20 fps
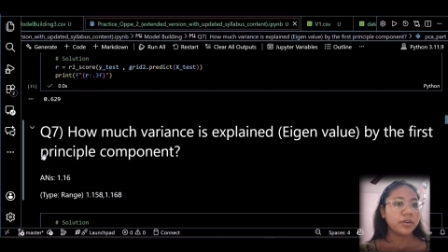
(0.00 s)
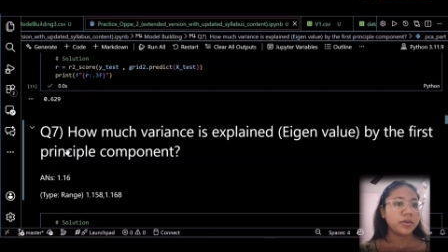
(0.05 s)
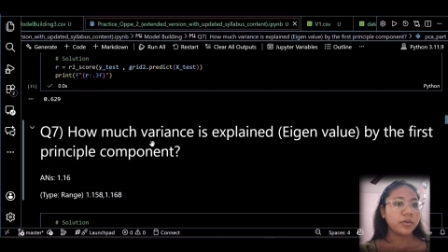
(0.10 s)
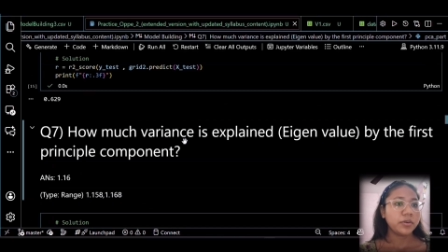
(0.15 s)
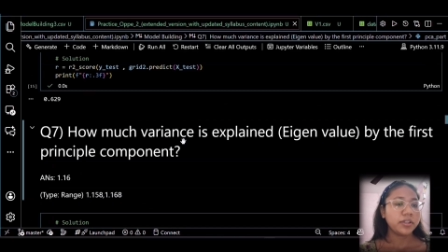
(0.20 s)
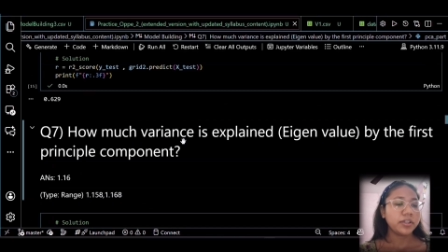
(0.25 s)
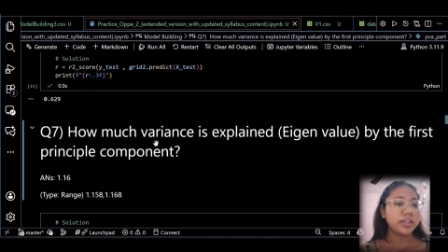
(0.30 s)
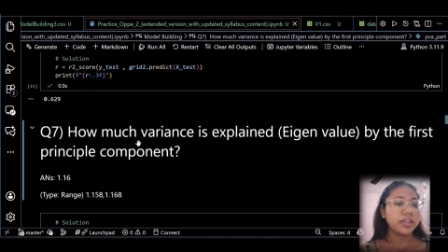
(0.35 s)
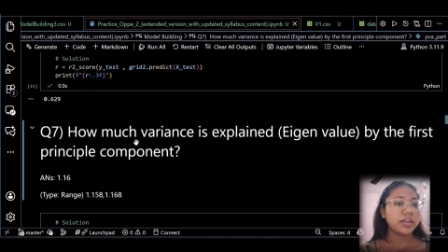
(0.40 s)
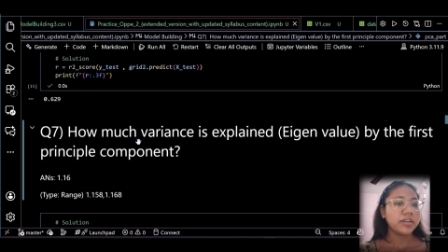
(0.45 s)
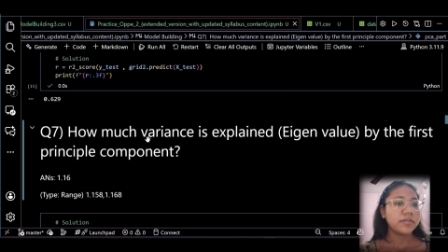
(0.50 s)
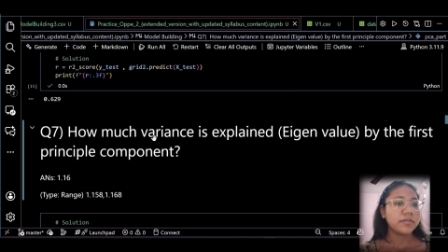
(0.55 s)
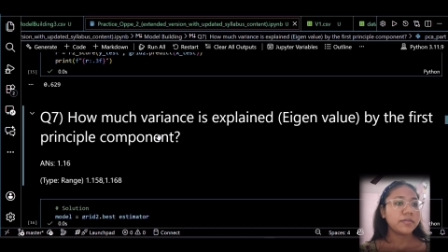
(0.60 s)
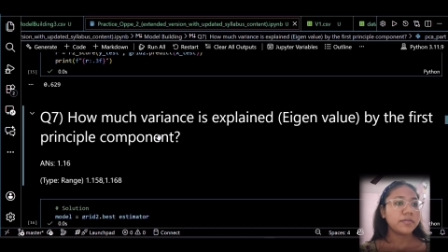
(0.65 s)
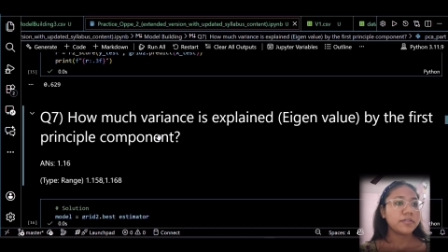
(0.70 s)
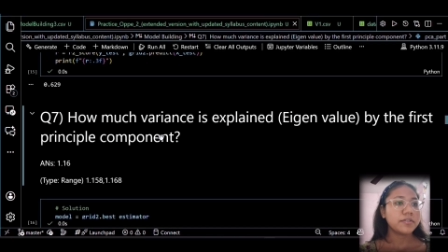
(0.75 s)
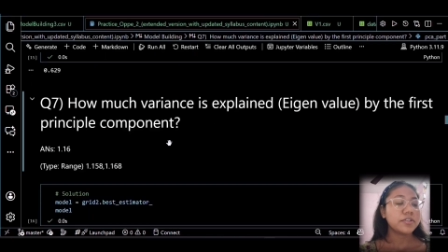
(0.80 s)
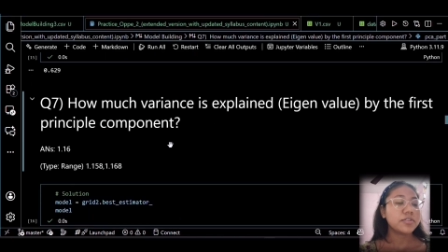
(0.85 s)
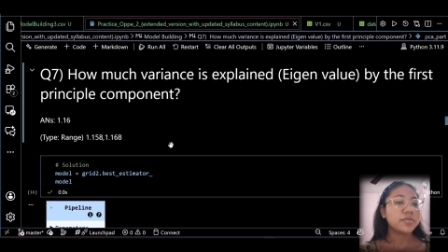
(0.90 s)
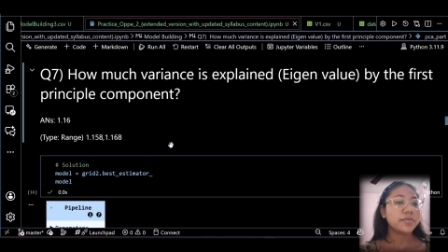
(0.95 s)
okay,
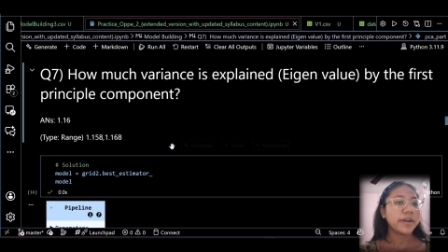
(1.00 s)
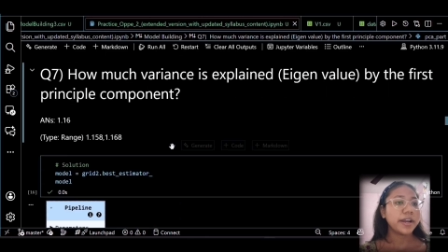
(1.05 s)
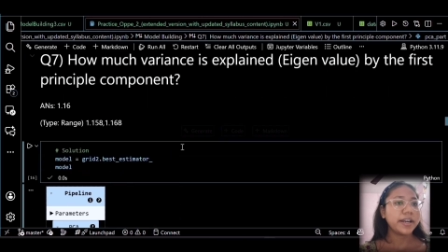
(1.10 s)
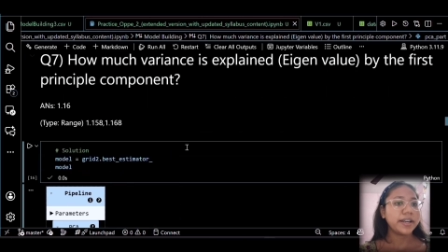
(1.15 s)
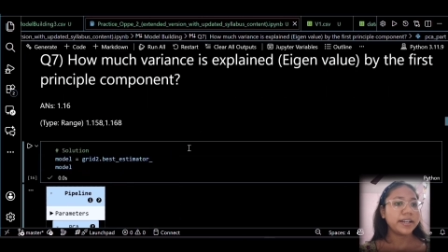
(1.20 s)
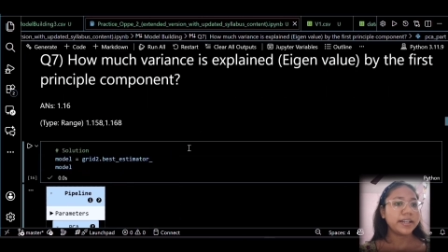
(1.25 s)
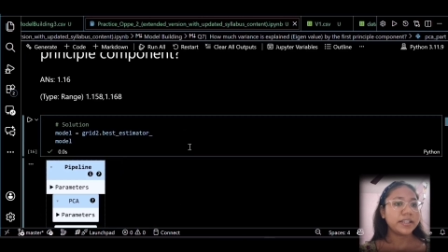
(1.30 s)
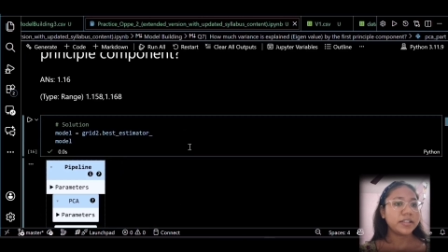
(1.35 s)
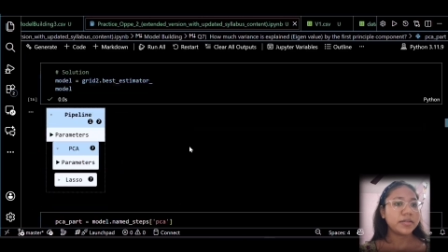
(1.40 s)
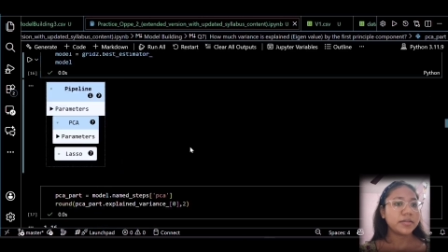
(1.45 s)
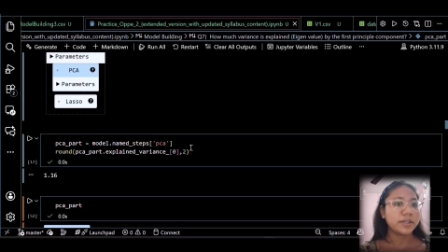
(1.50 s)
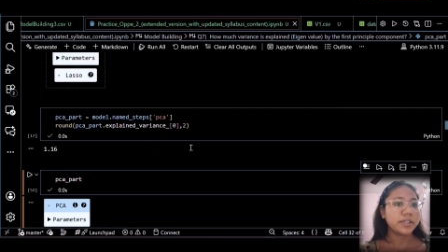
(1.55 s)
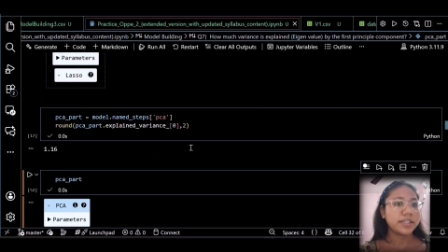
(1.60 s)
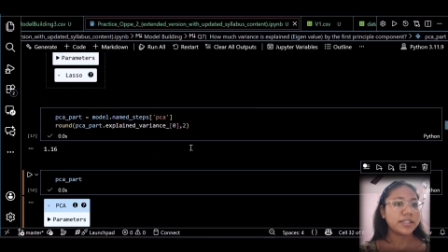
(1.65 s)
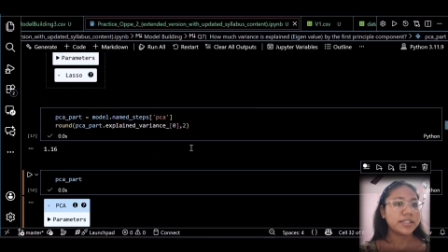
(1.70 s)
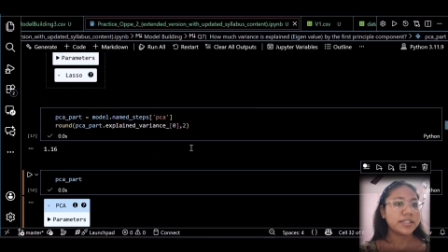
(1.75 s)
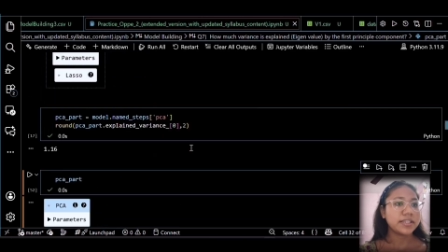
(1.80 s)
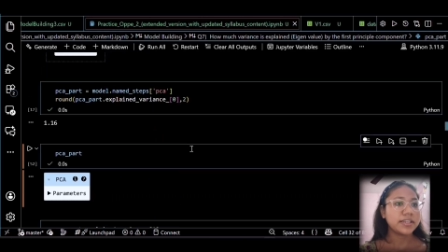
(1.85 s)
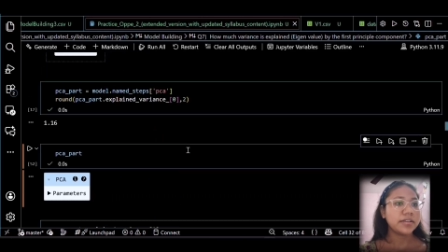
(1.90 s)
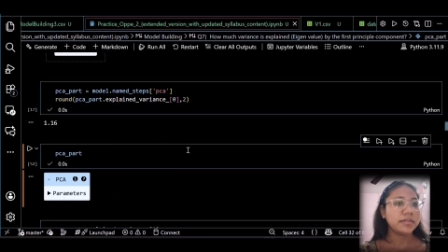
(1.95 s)
first variance we
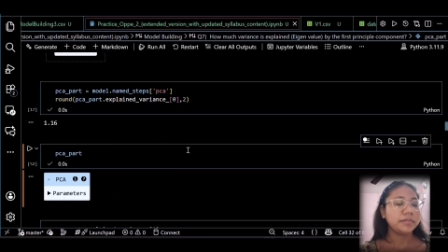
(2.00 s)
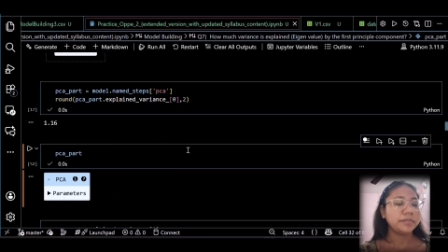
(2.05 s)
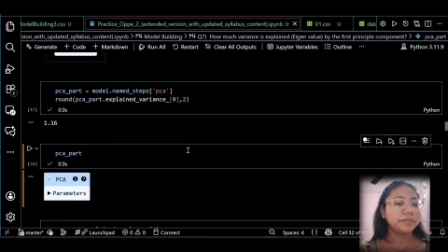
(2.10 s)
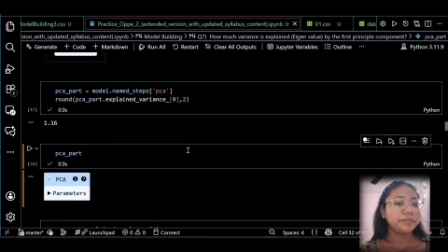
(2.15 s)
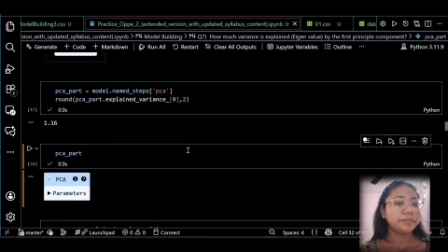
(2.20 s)
can say.